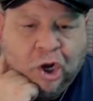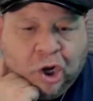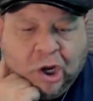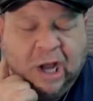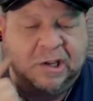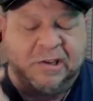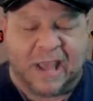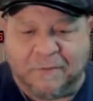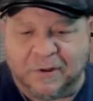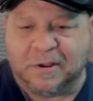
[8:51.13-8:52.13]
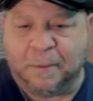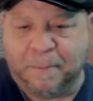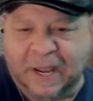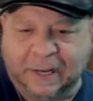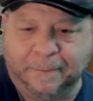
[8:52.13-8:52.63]
I just gave it some
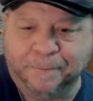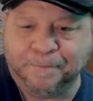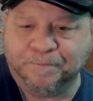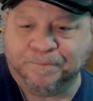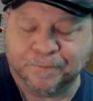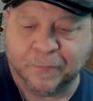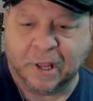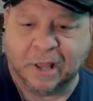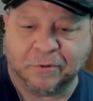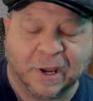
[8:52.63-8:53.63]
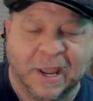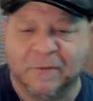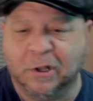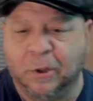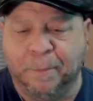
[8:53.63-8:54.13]
beat. Okay, so I gave it a
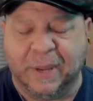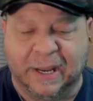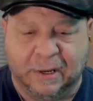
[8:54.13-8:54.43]
little beat.